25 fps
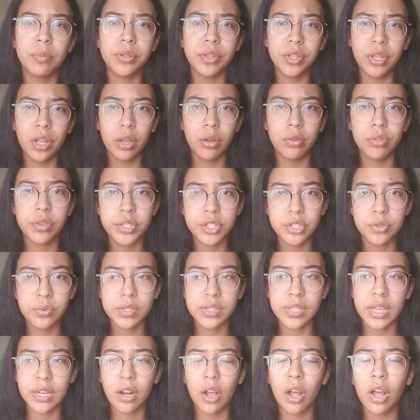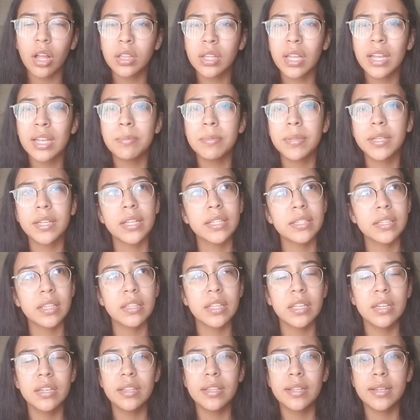below the suicide hotline, because at
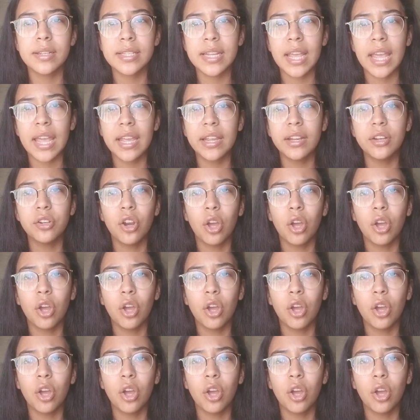the end of the day,